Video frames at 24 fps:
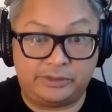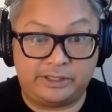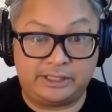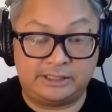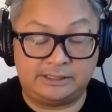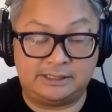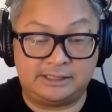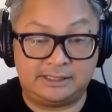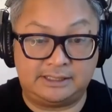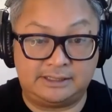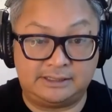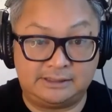
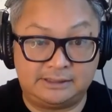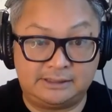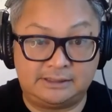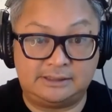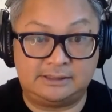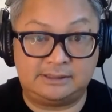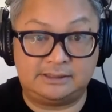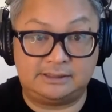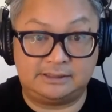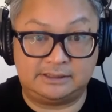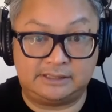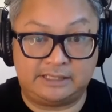this
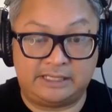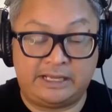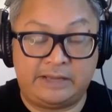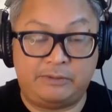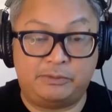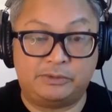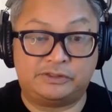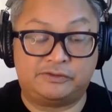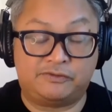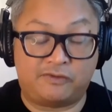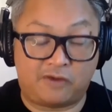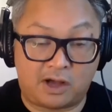is he
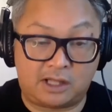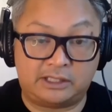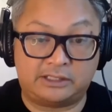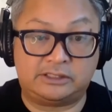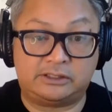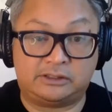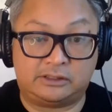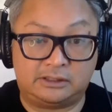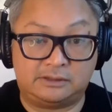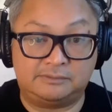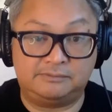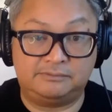was
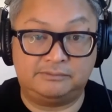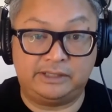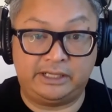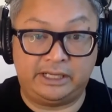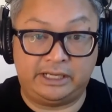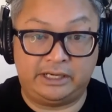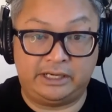volatile in